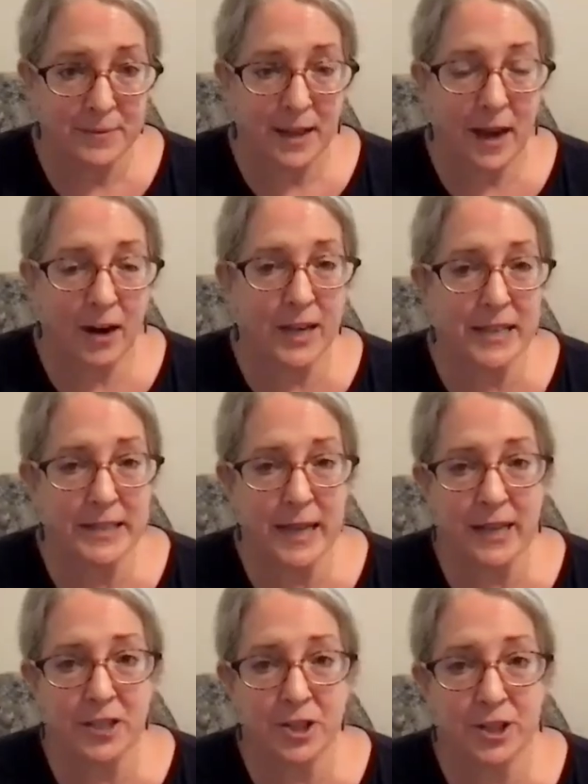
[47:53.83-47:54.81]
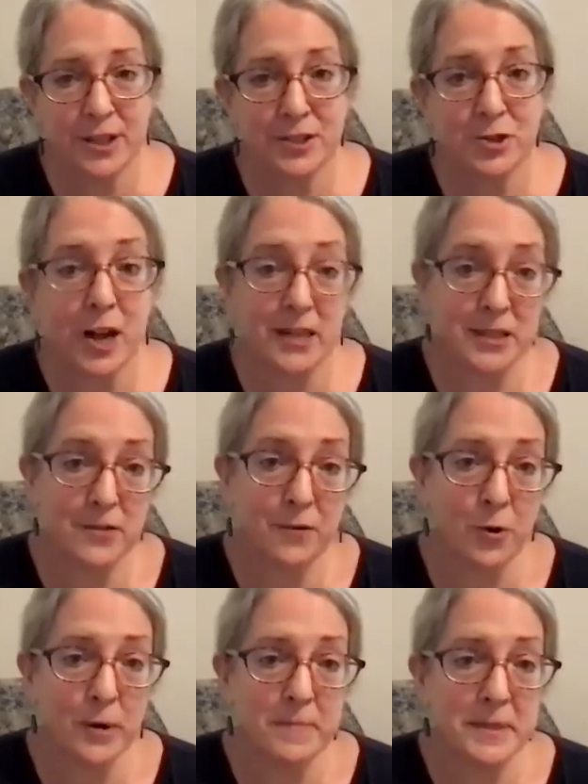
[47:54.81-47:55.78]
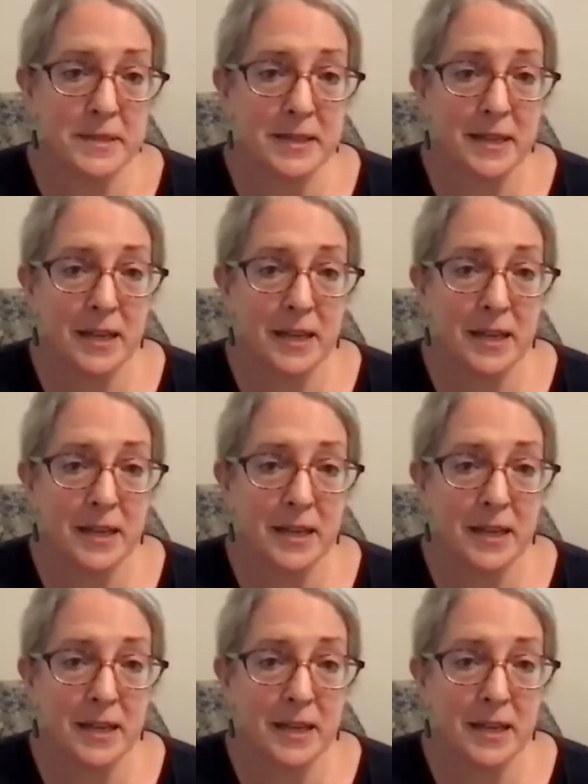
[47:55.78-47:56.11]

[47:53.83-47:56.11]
Our intention transforms,